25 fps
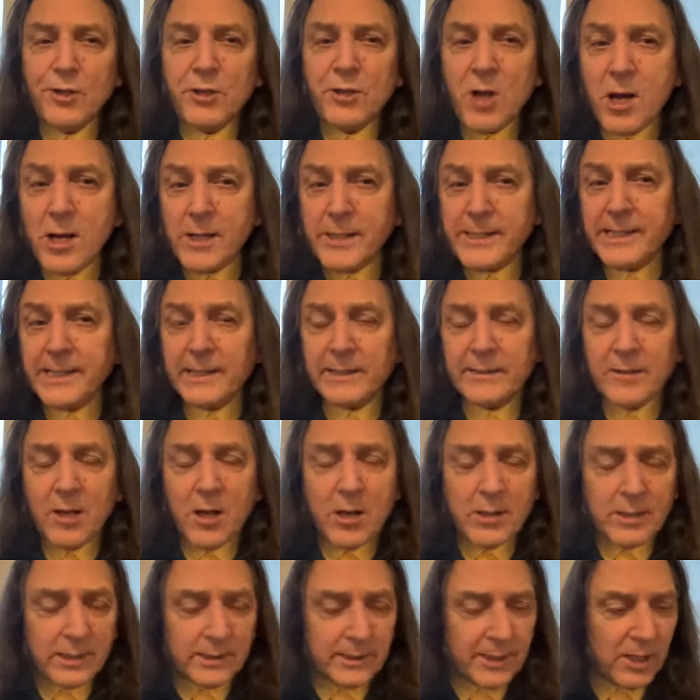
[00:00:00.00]
you
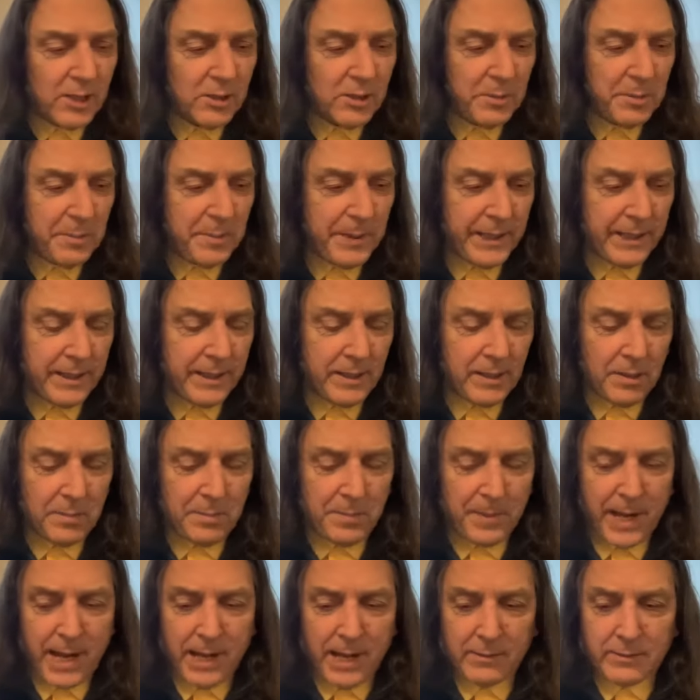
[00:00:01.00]
talk a little bit
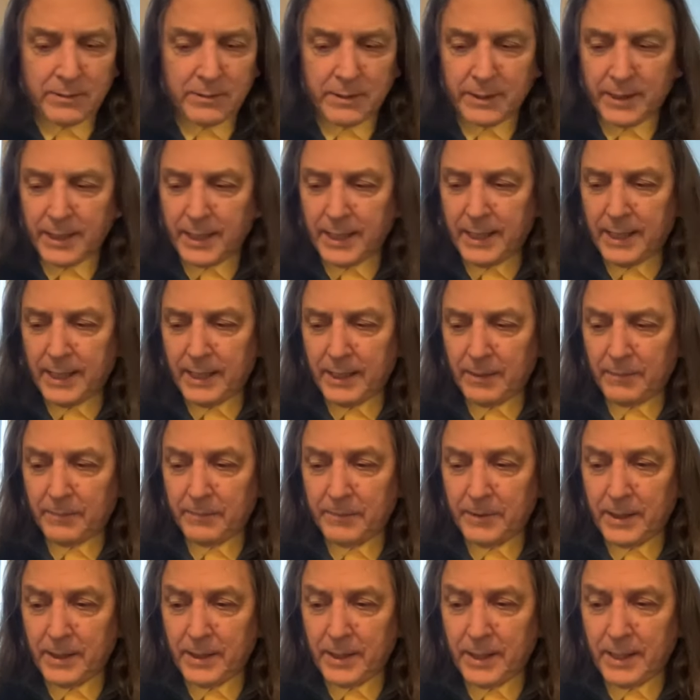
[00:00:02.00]
about
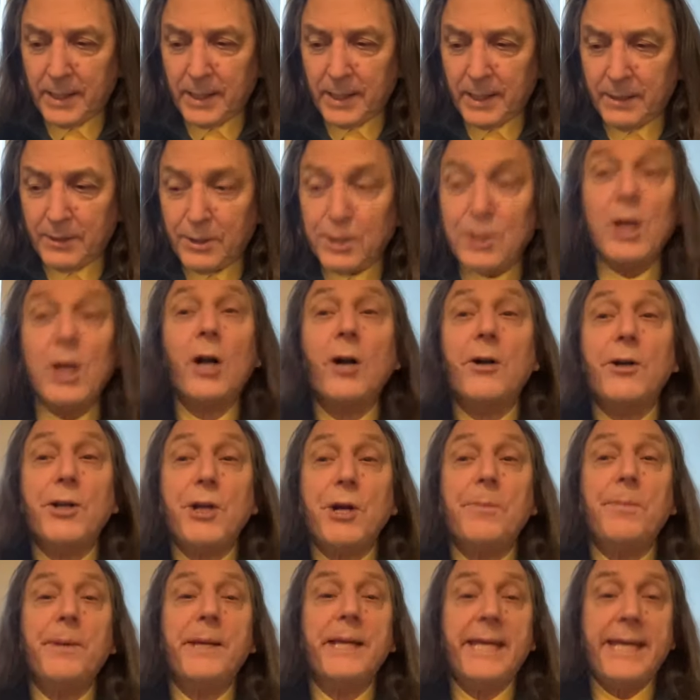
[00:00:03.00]

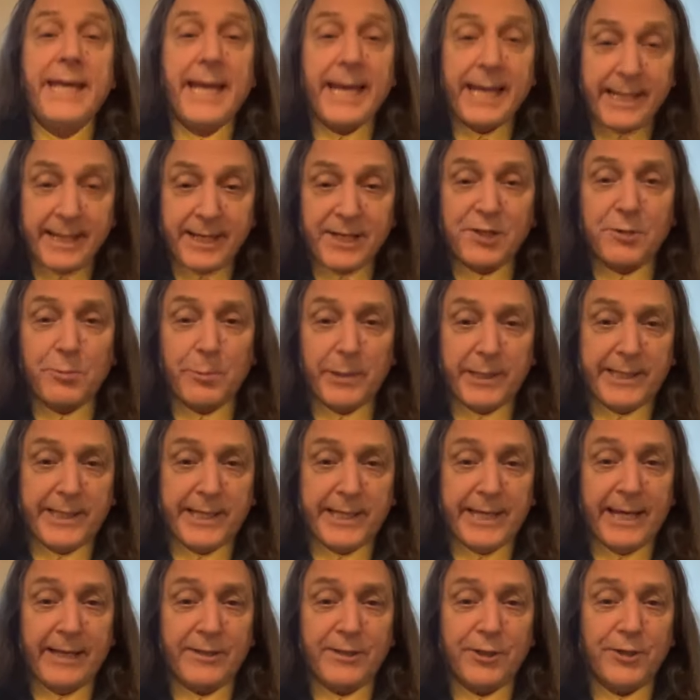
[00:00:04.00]
your beginnings with
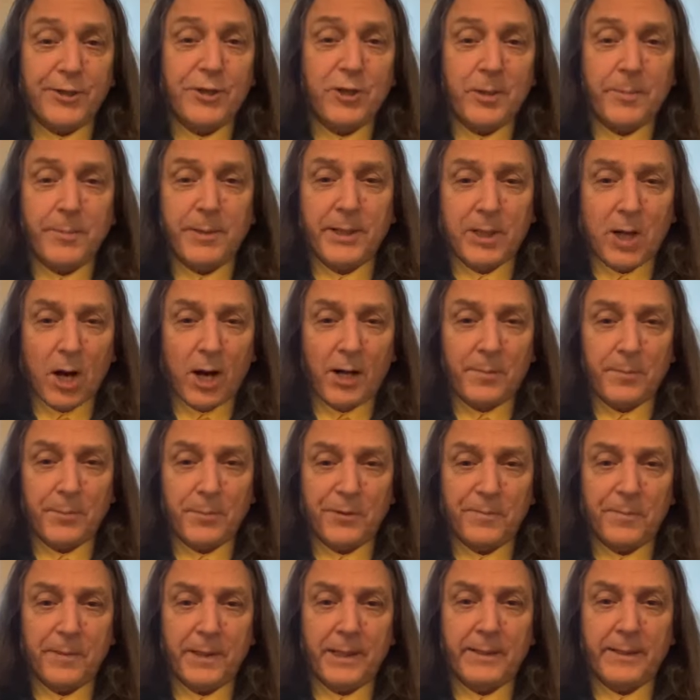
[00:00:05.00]
the determined art
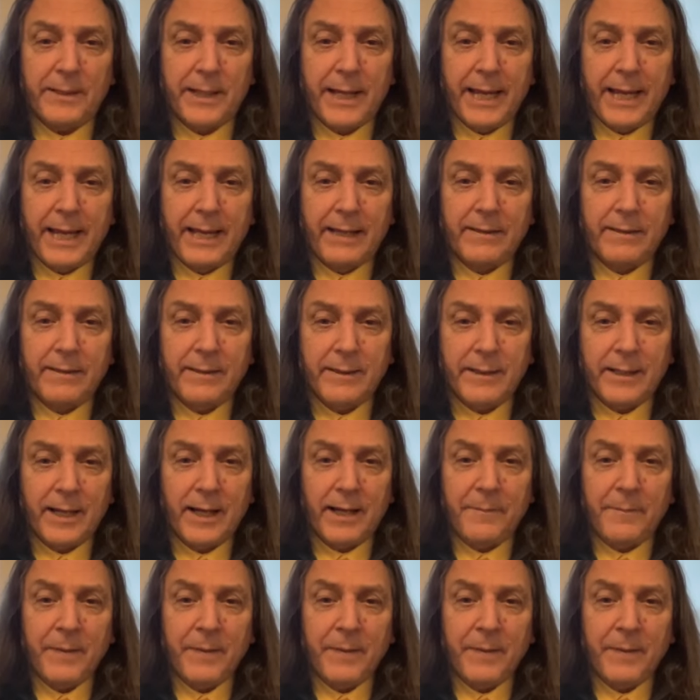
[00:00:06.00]
movement and